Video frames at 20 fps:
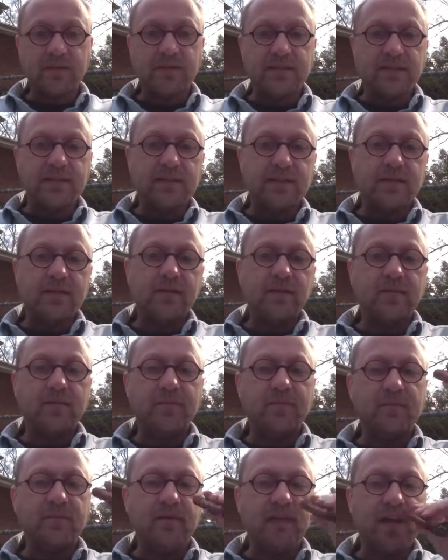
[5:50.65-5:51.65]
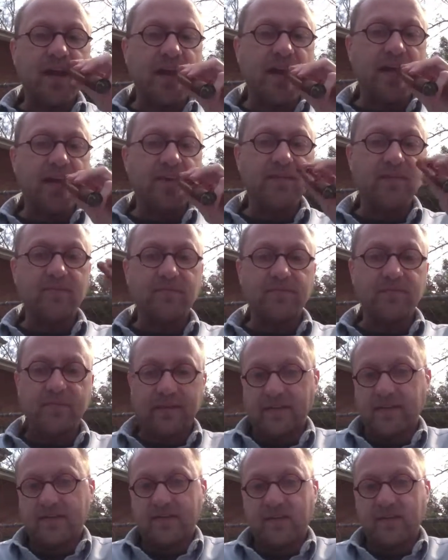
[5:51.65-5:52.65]
And
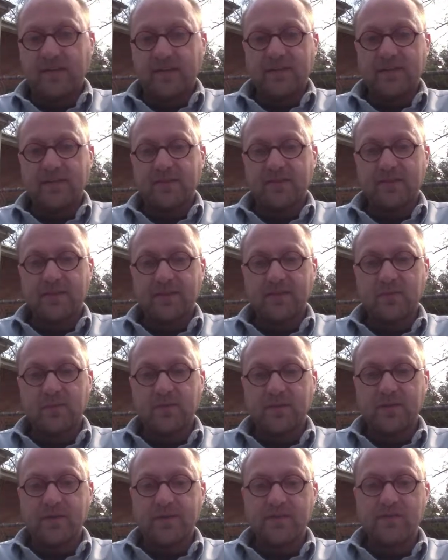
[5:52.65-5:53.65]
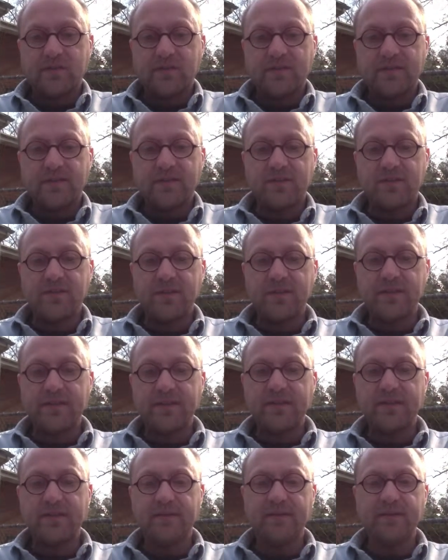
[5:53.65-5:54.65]
so that's what you're interested in
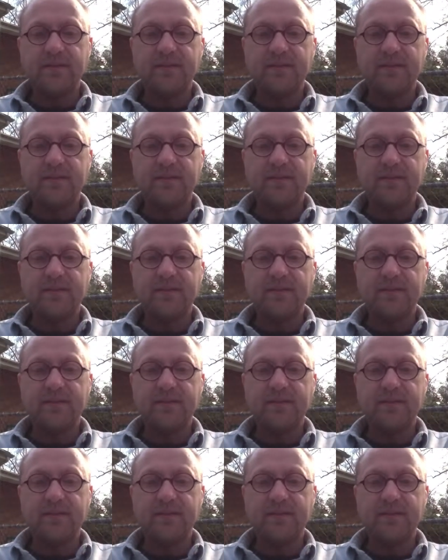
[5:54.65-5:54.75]
doing